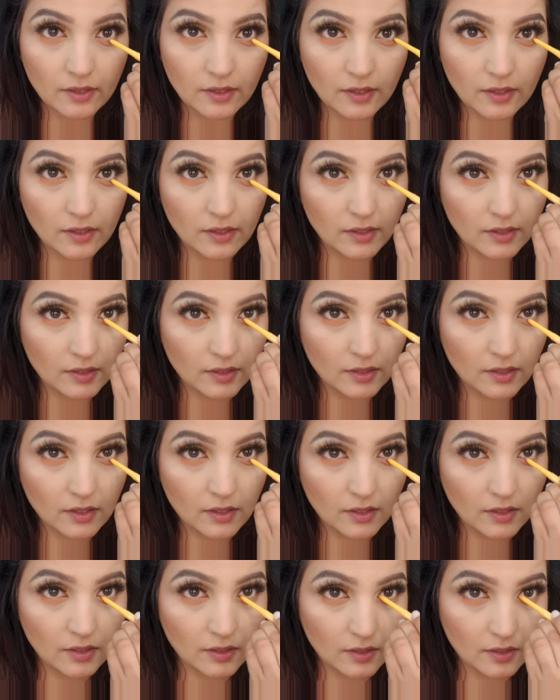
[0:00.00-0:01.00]
in
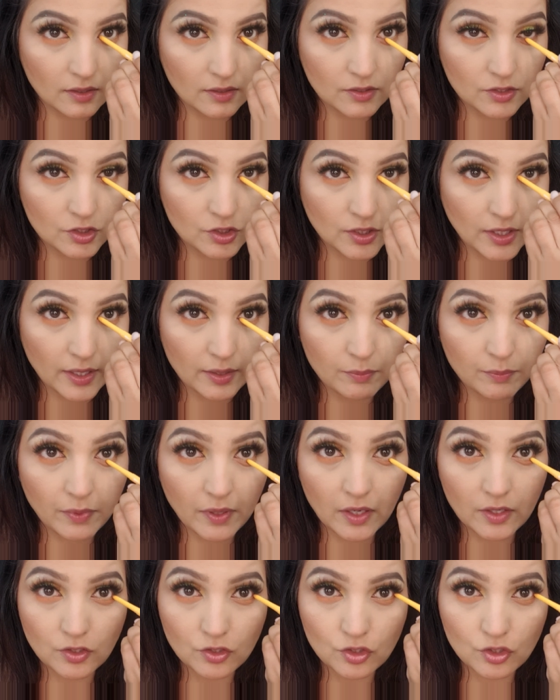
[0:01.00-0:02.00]
shade
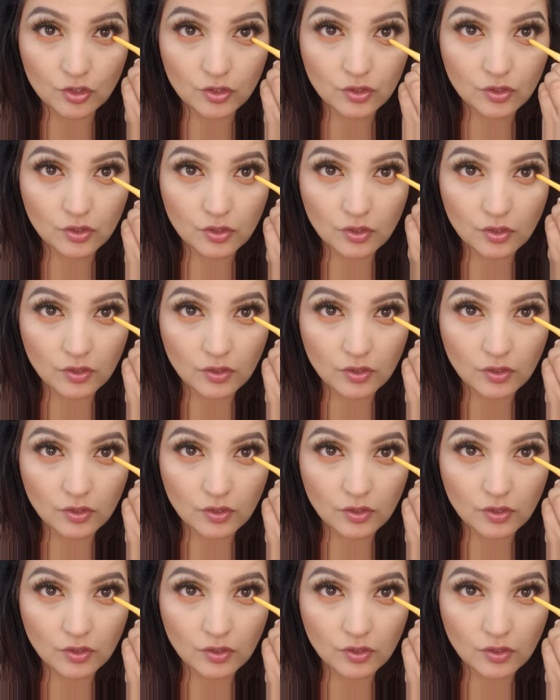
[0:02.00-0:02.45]
Punch,